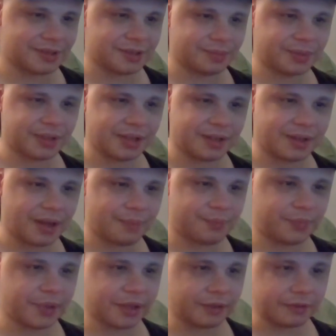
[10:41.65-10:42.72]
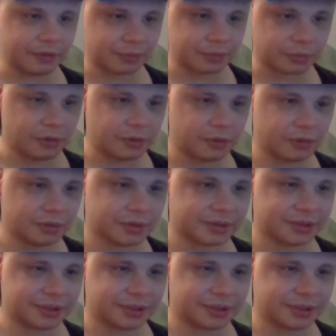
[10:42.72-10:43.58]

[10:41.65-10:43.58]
to play that big of a role,